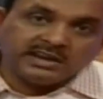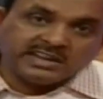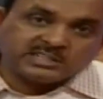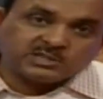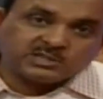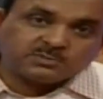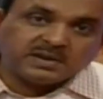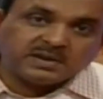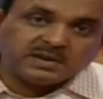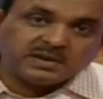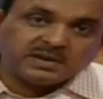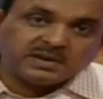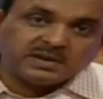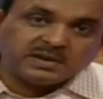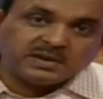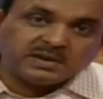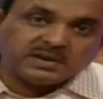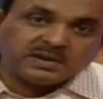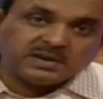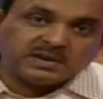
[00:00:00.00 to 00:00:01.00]
Then you are
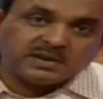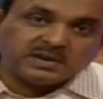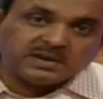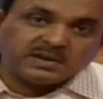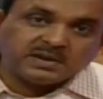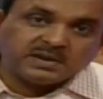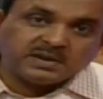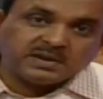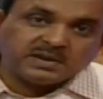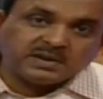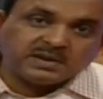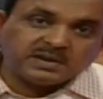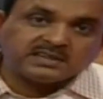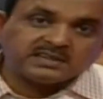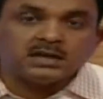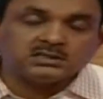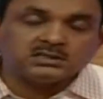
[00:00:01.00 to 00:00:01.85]
expected to write